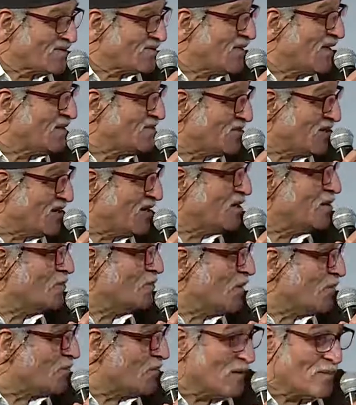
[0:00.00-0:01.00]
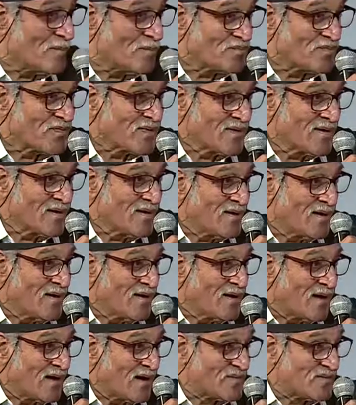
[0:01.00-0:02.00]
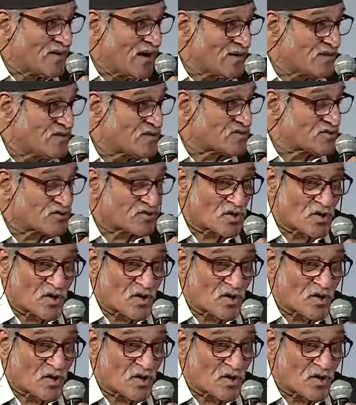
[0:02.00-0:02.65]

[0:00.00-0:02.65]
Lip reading: than real people and that is